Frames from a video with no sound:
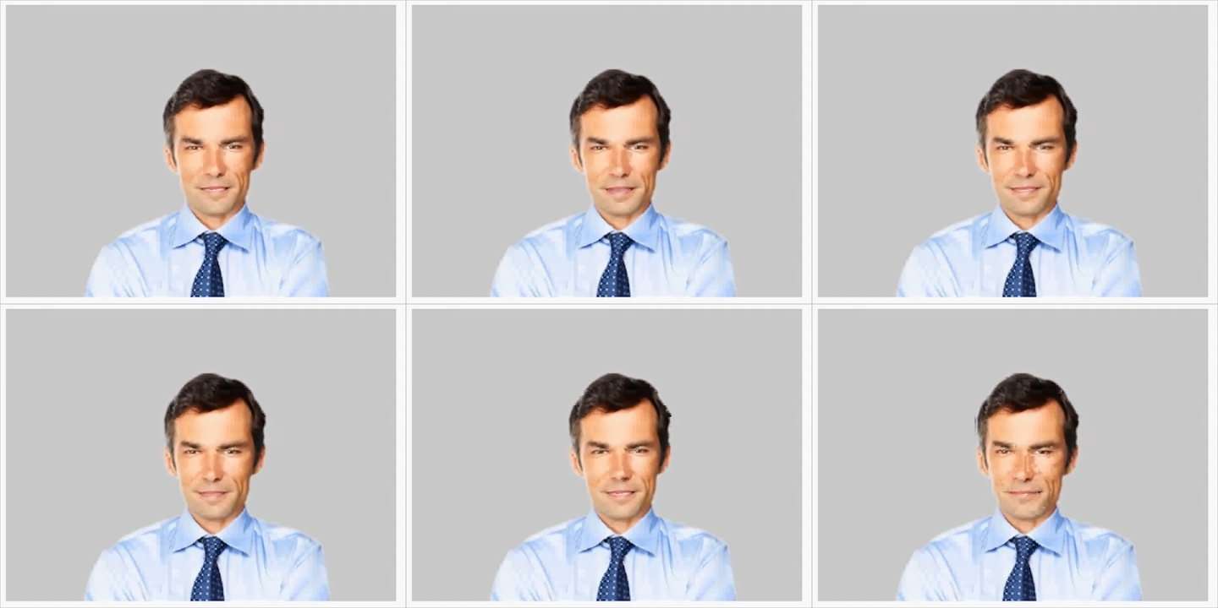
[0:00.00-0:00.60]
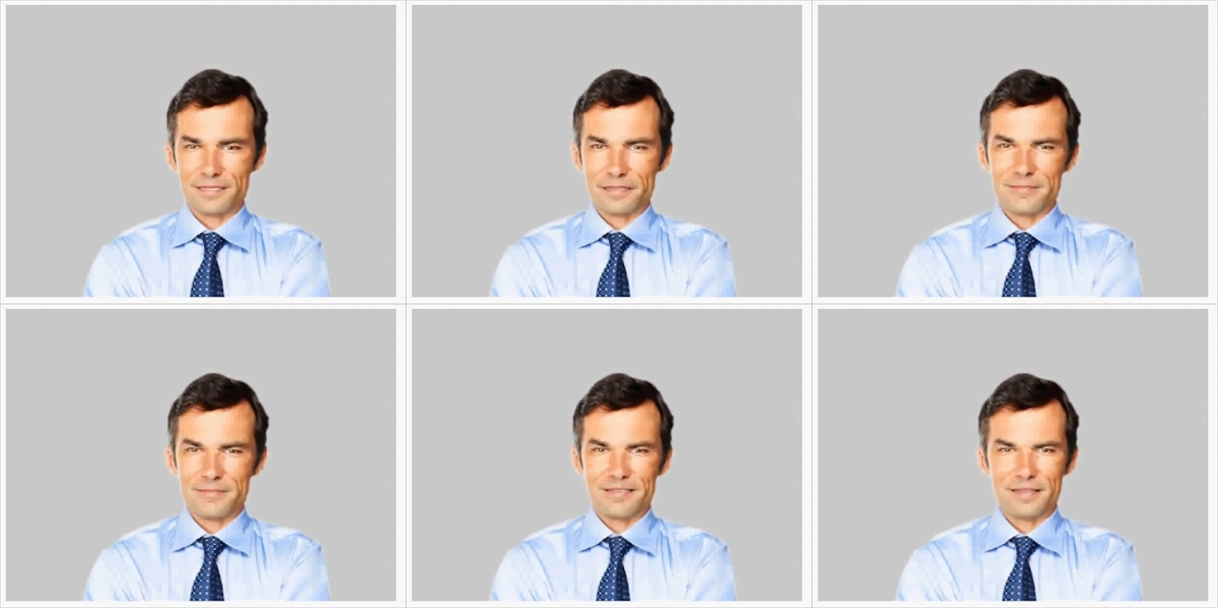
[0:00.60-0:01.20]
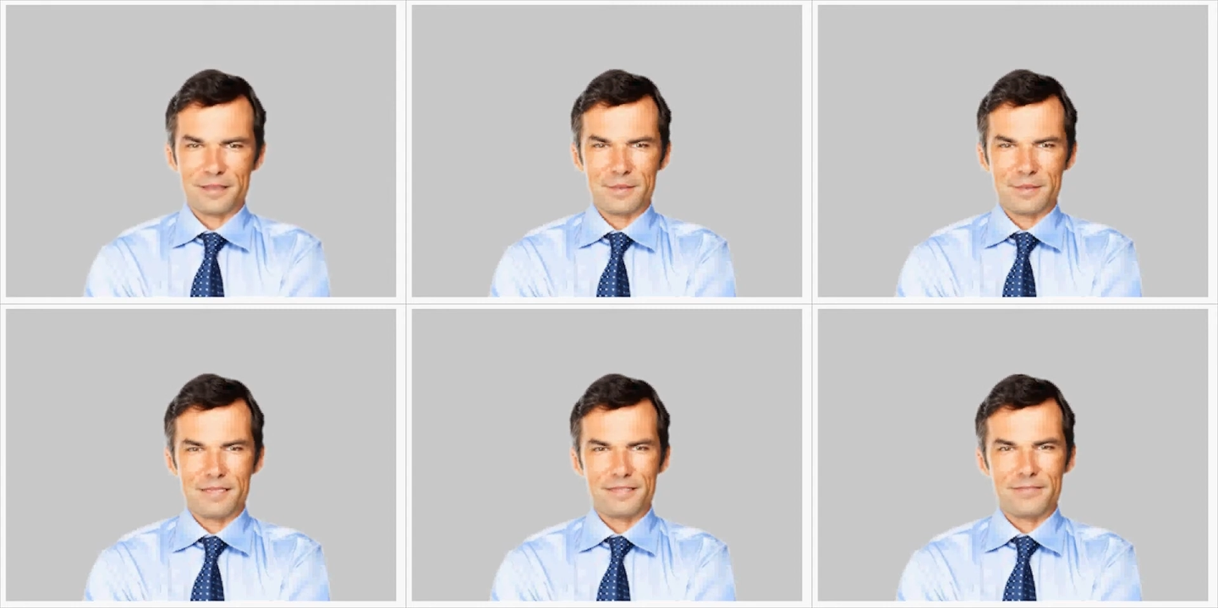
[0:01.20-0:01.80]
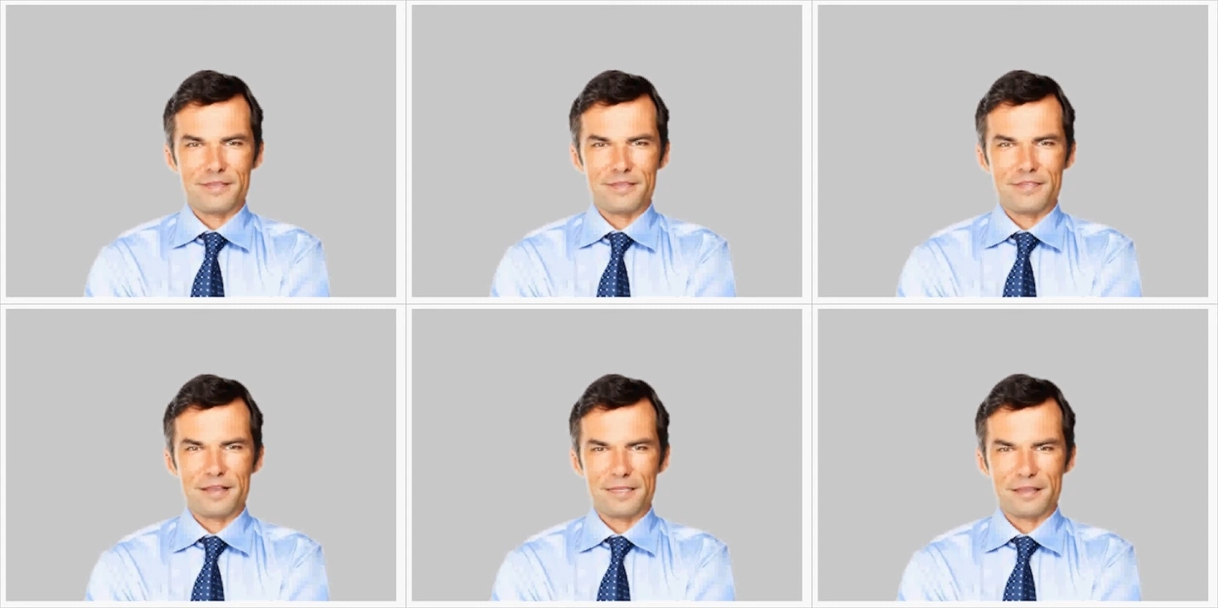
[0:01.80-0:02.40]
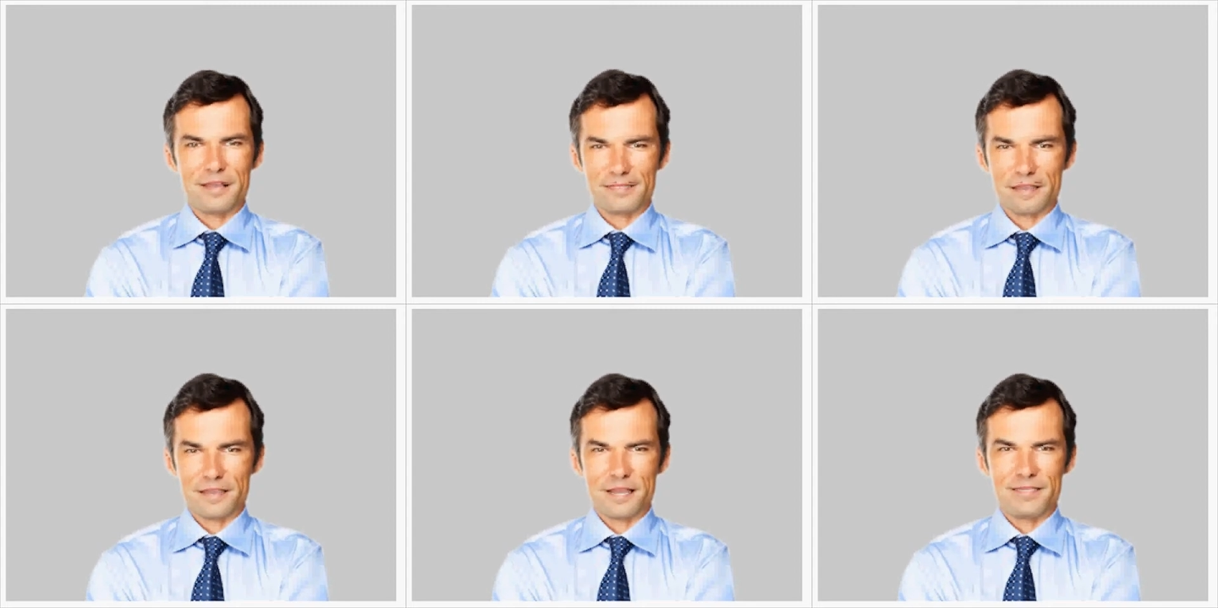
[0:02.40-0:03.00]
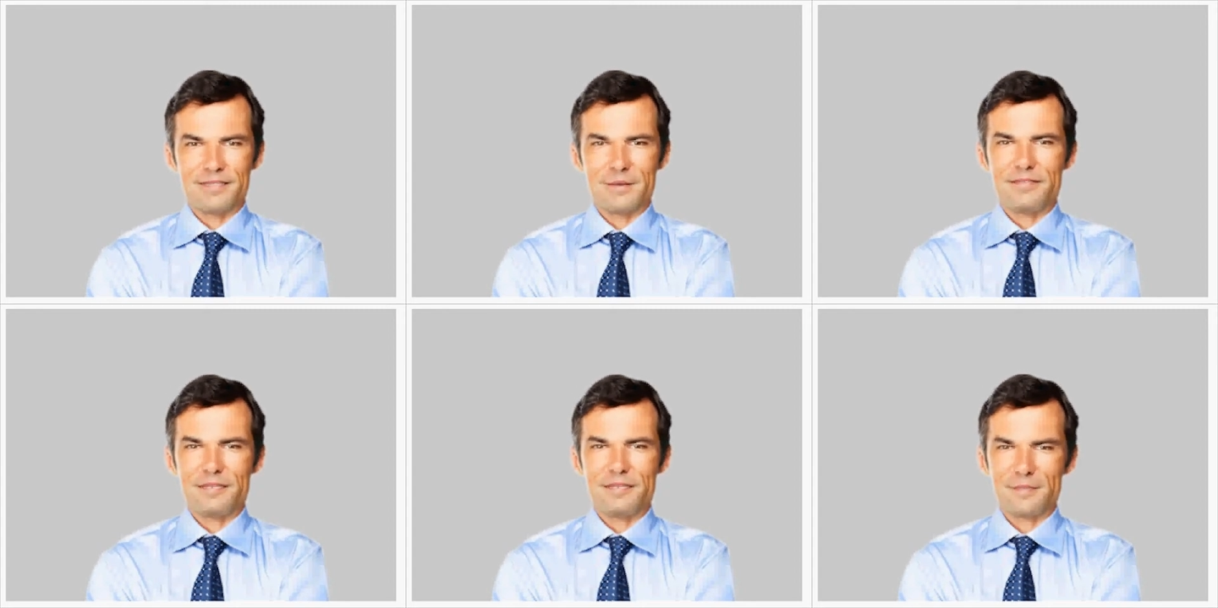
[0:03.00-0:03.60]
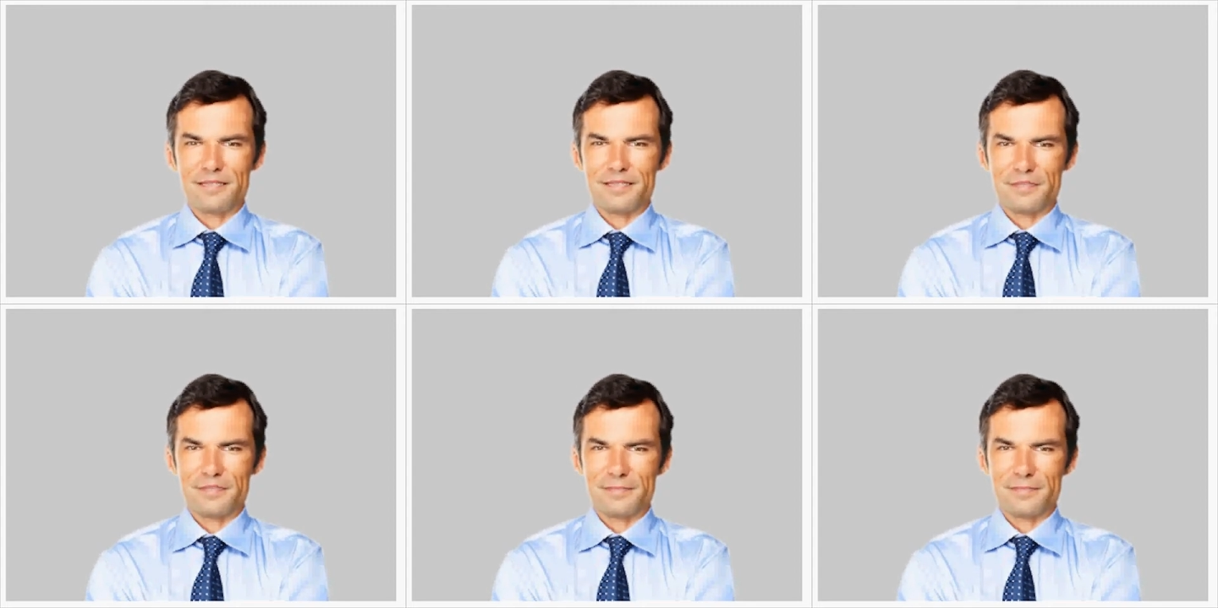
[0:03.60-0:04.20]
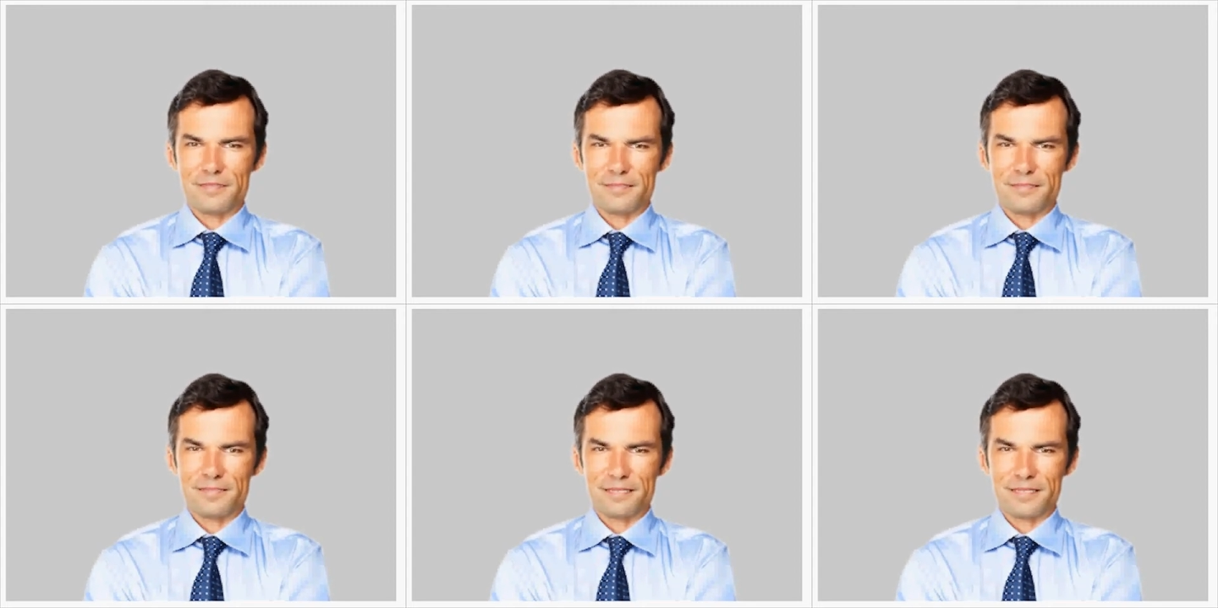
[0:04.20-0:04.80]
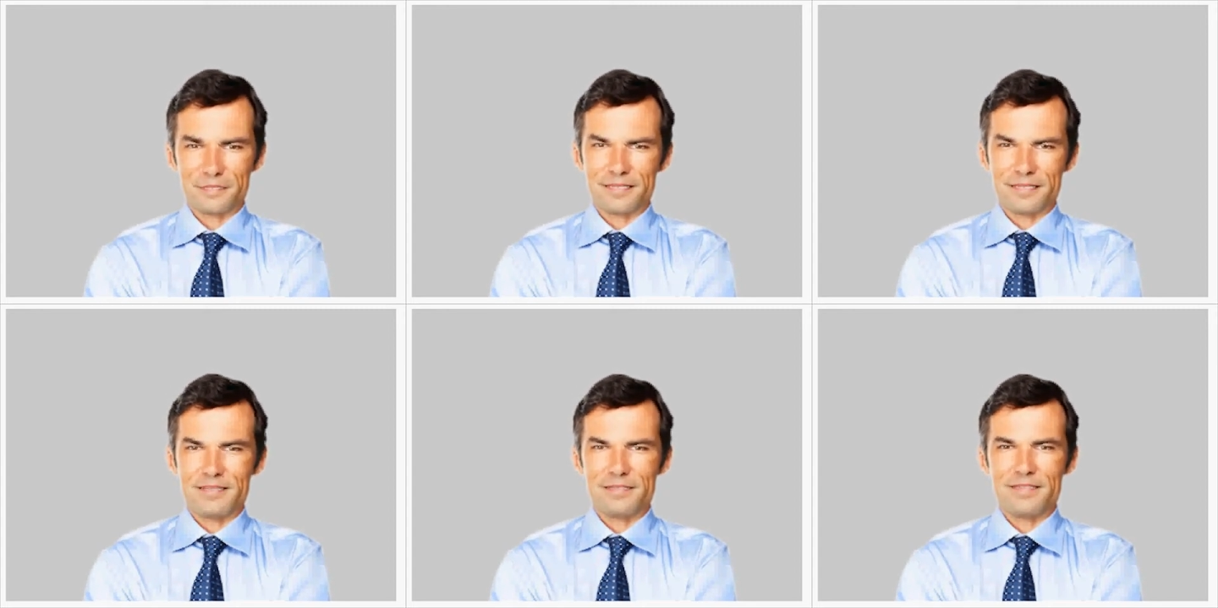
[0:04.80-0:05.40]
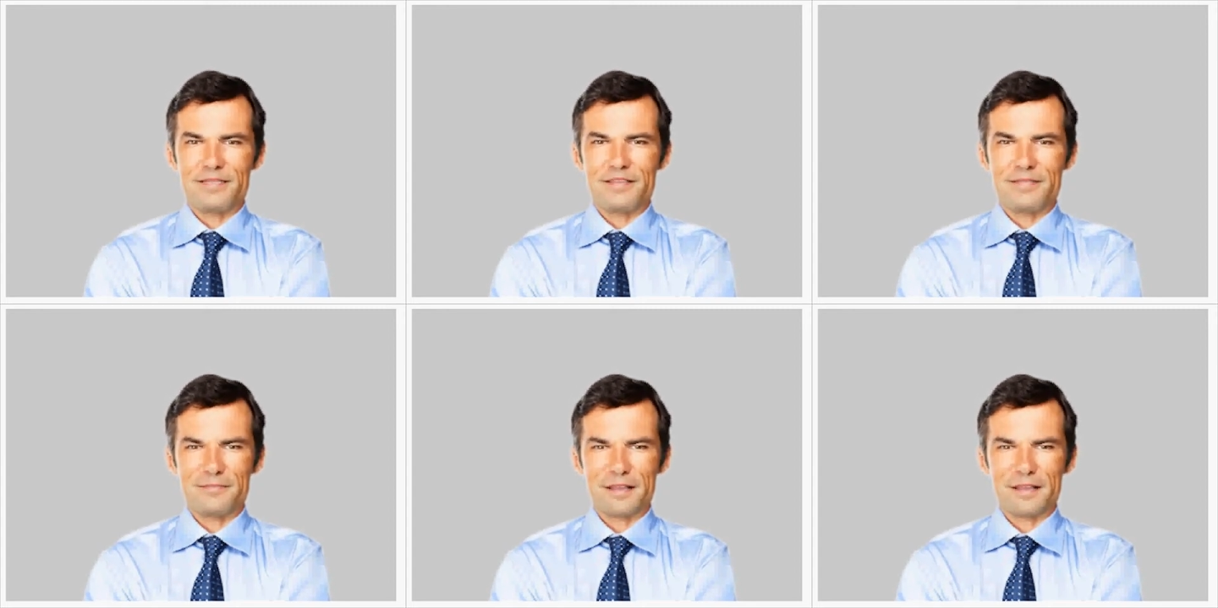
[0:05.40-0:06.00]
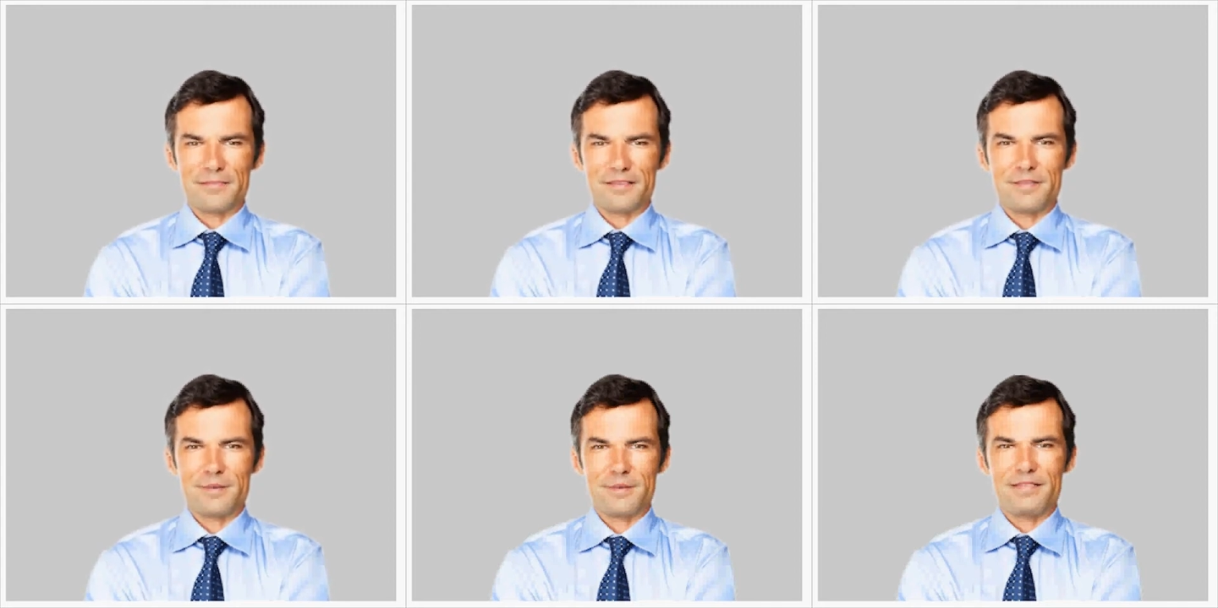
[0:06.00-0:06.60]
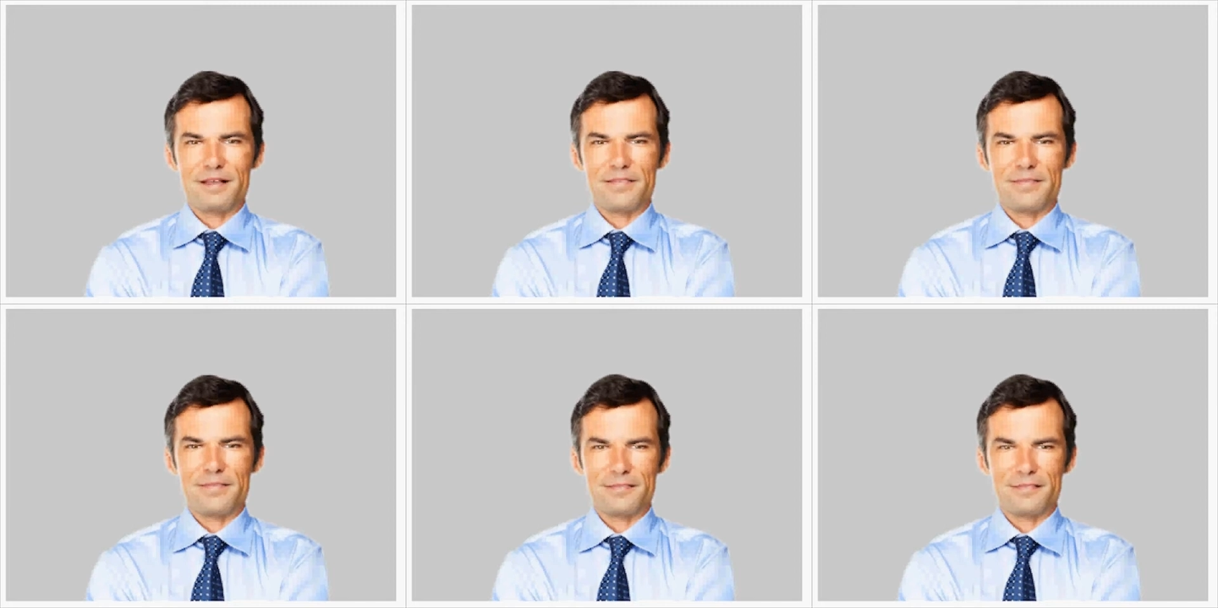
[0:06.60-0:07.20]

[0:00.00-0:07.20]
and after bouts of bloody holiness purging and a kaleidoscope of new schisms, Christianity itself became exhausted.